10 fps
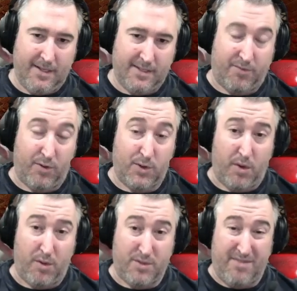It's the first one
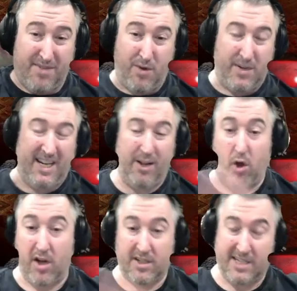of those I found in a
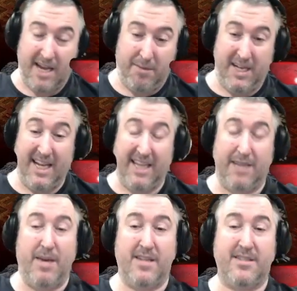long time in any
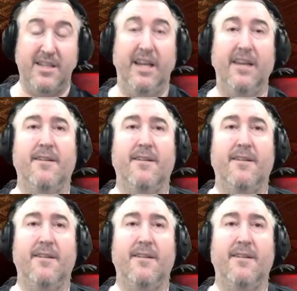capacity.